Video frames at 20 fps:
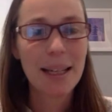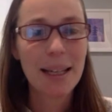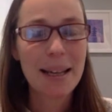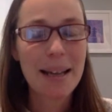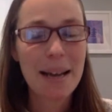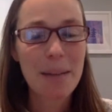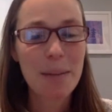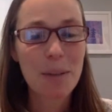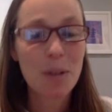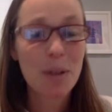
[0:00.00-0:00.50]

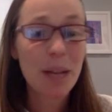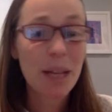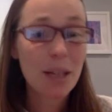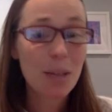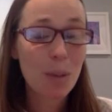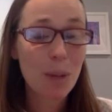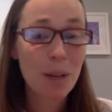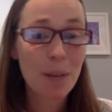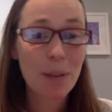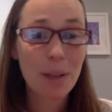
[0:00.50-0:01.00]
Um, so
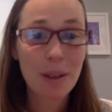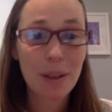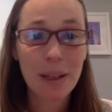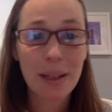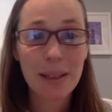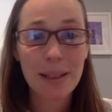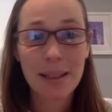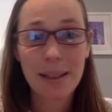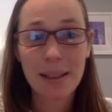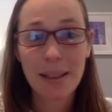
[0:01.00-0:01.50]
that's one of the
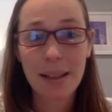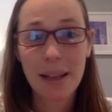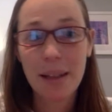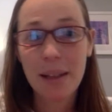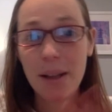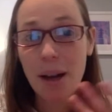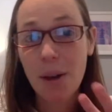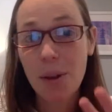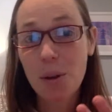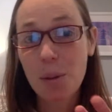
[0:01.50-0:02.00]
things. And, and
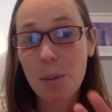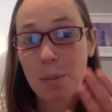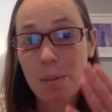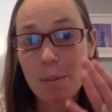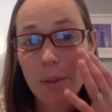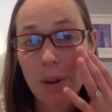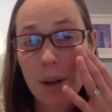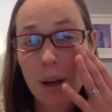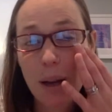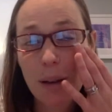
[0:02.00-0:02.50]
the other,
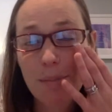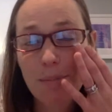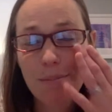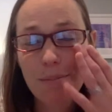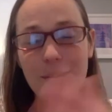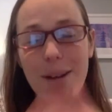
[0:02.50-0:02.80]
uh,